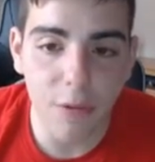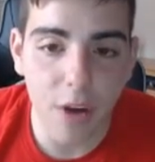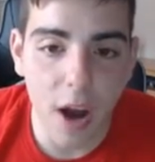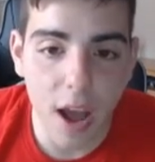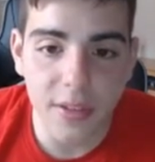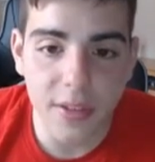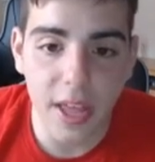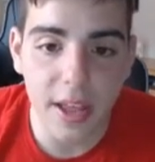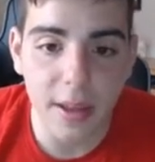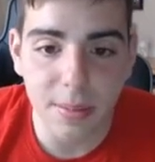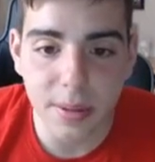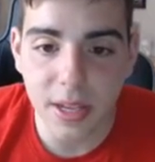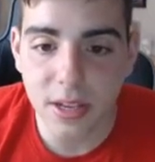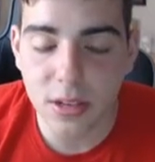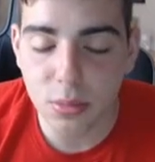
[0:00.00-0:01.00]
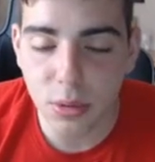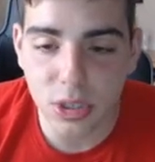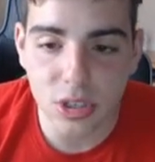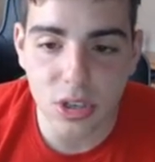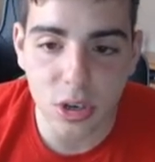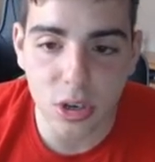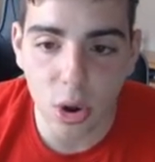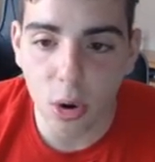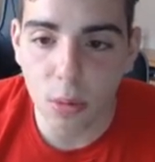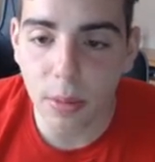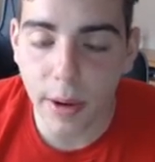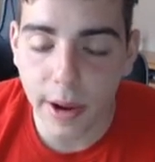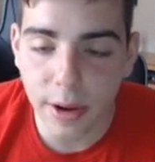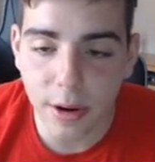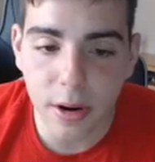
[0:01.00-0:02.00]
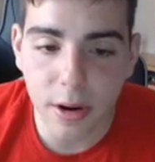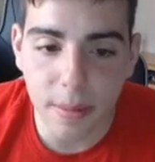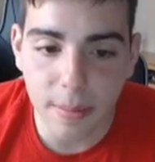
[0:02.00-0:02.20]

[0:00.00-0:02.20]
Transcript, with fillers: 5k a piece, which is a no-brainer in